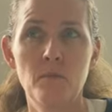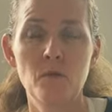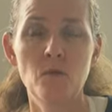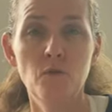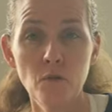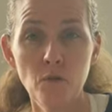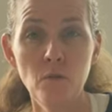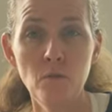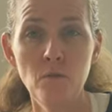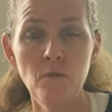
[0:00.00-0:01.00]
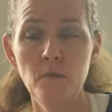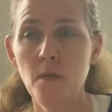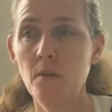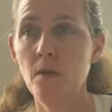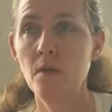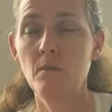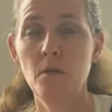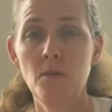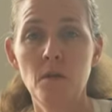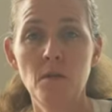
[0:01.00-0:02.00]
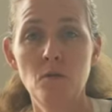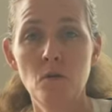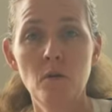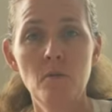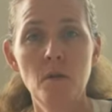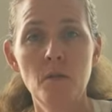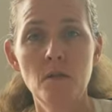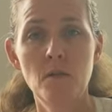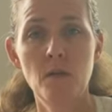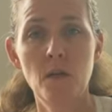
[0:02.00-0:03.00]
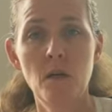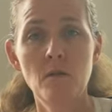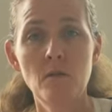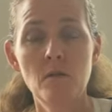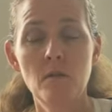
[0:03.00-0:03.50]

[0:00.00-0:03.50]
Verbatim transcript: So for you, maybe it's yoga, maybe it's something else.